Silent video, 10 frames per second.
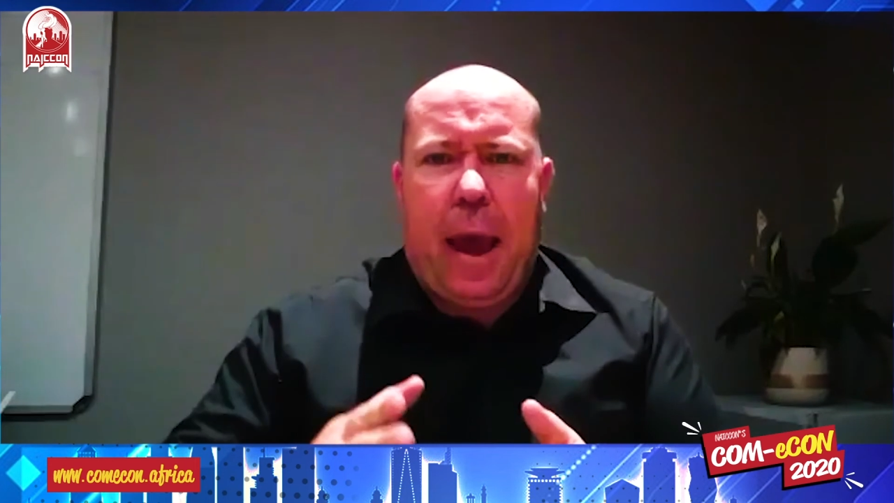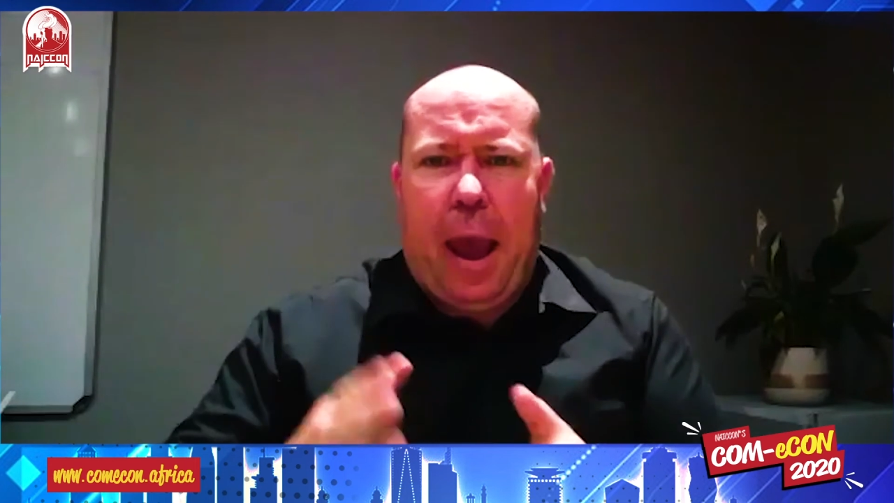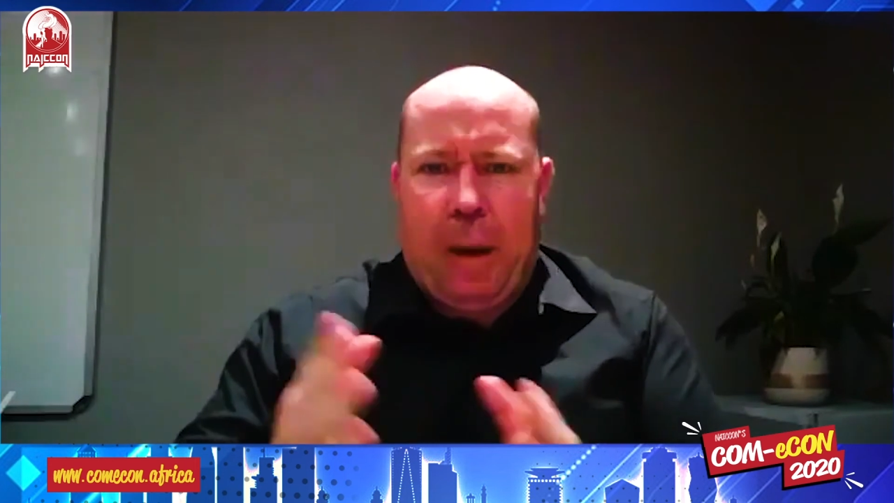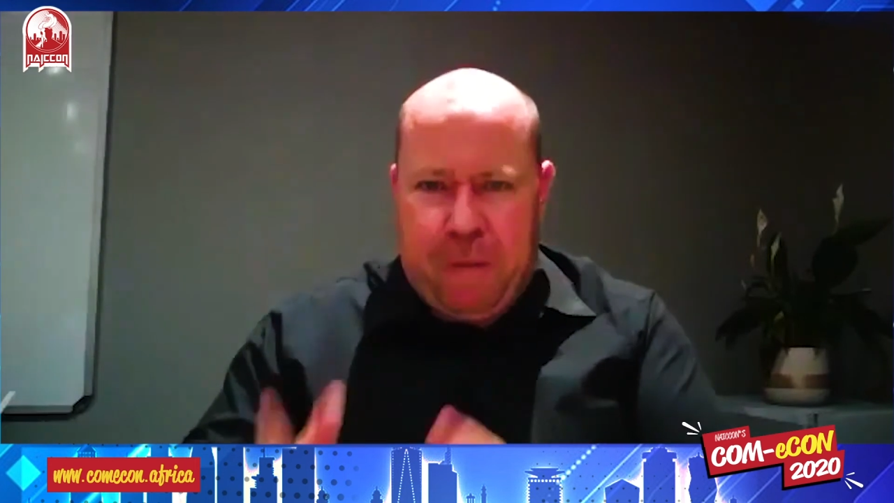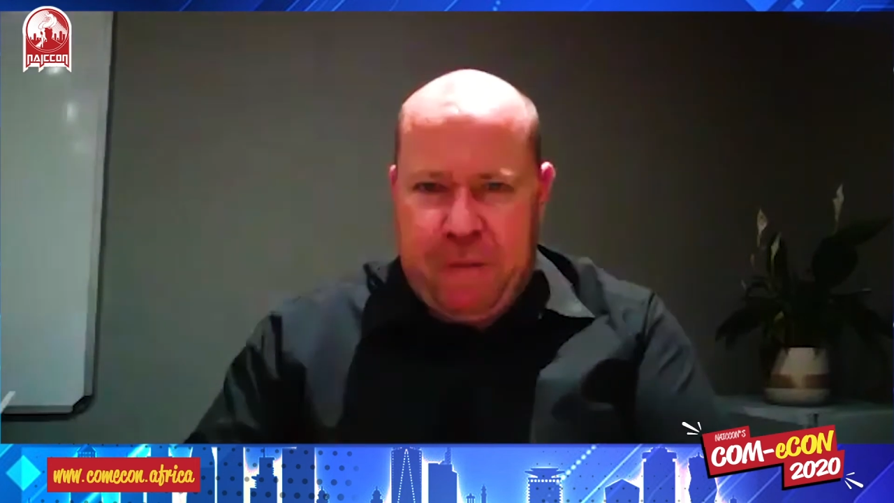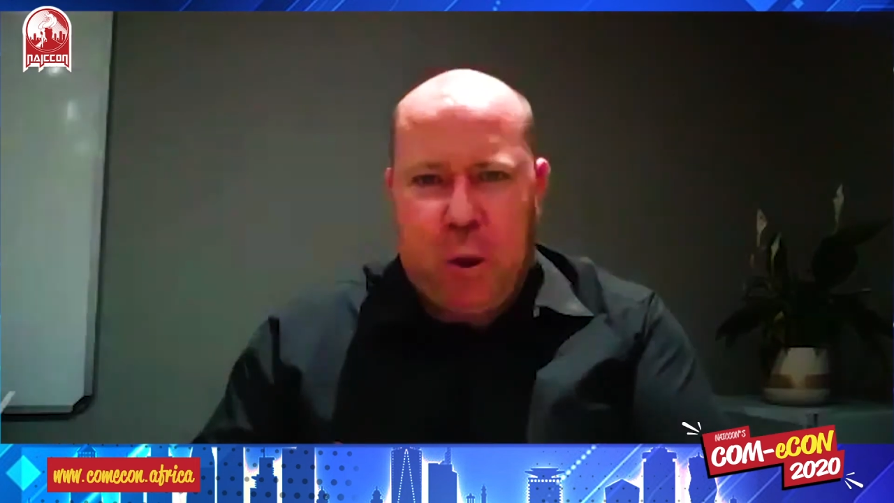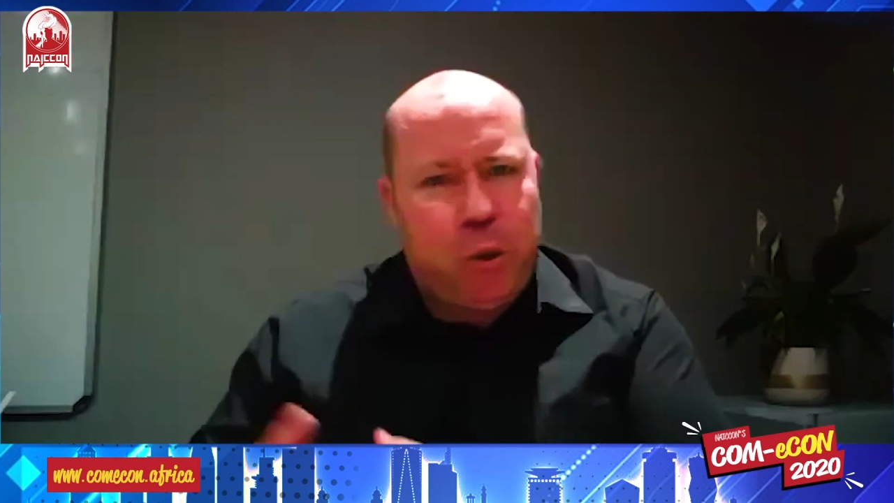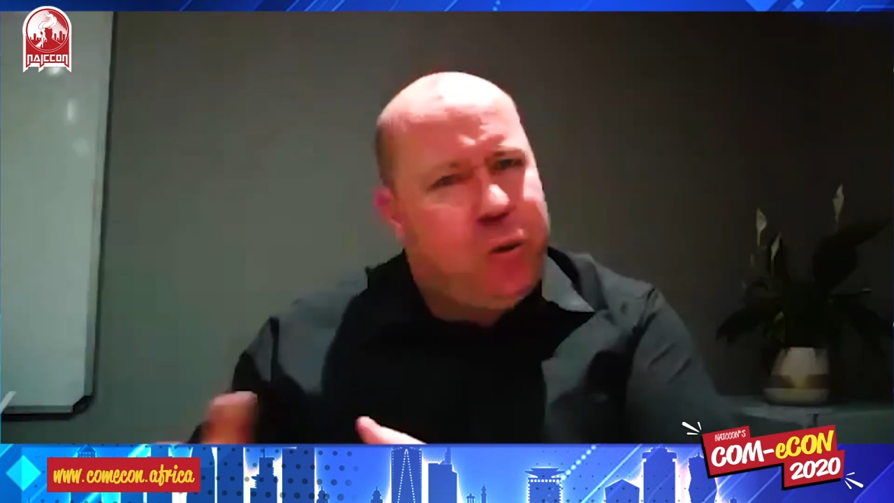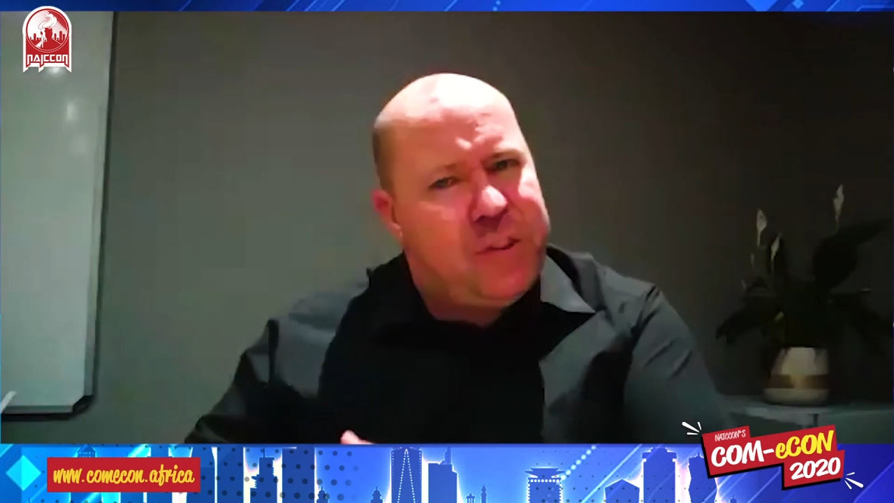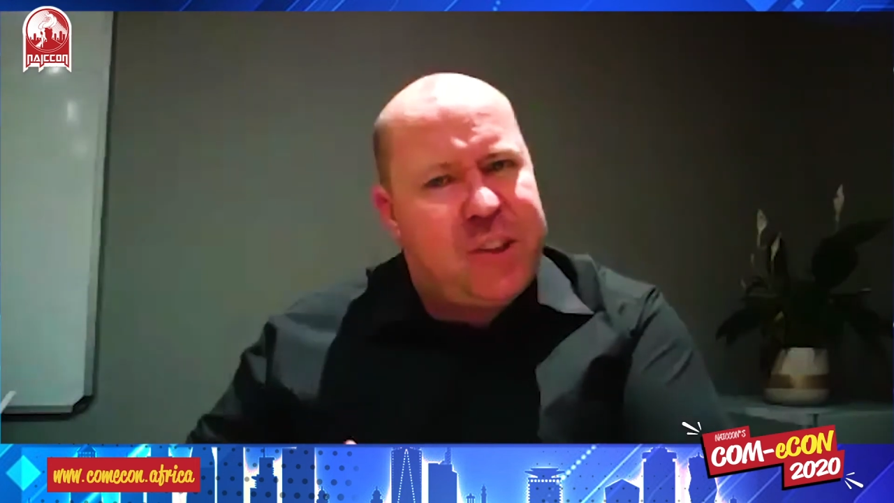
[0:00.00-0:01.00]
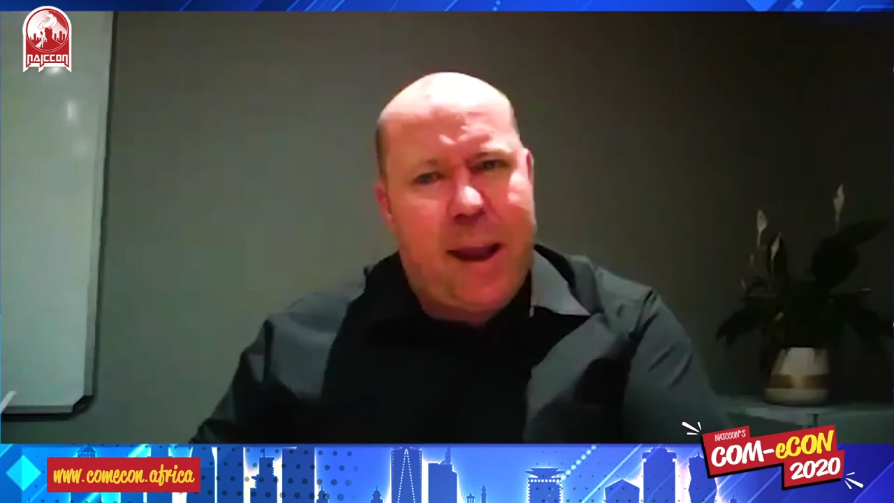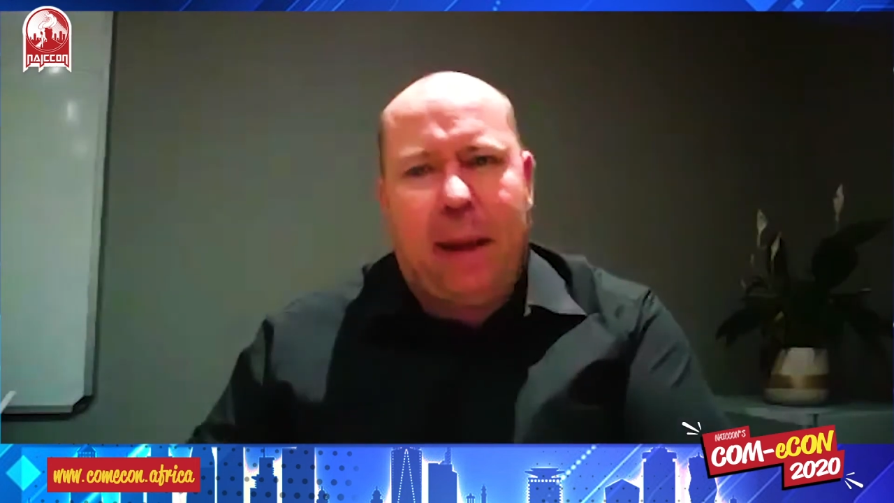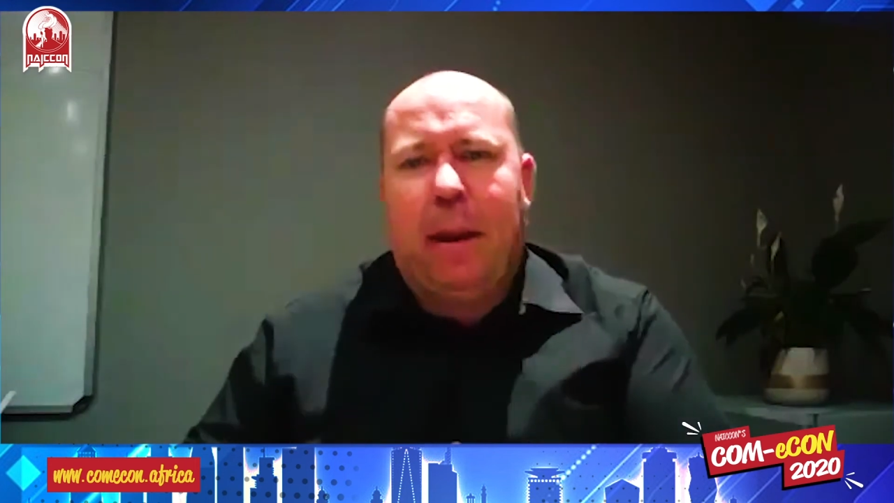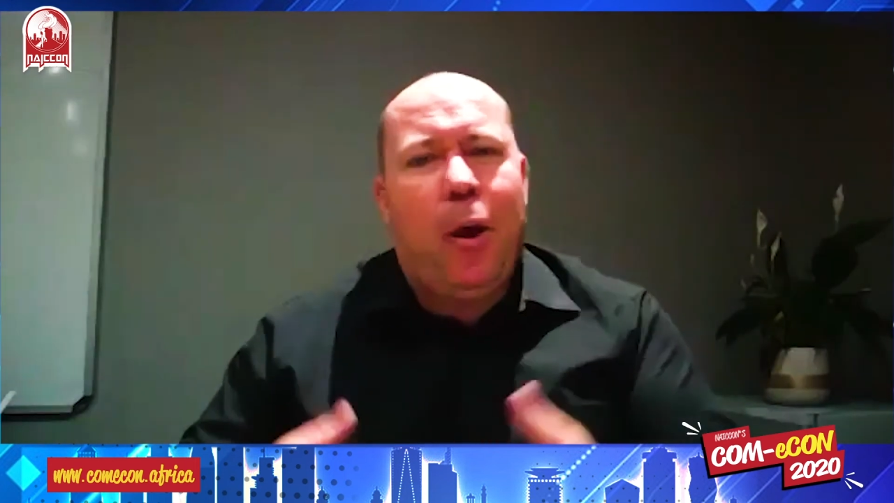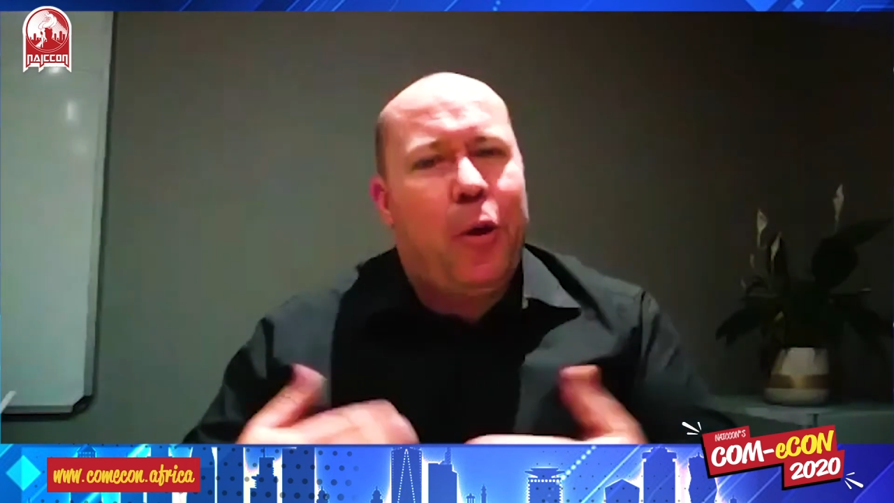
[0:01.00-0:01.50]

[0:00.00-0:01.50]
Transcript: And Phil, you've said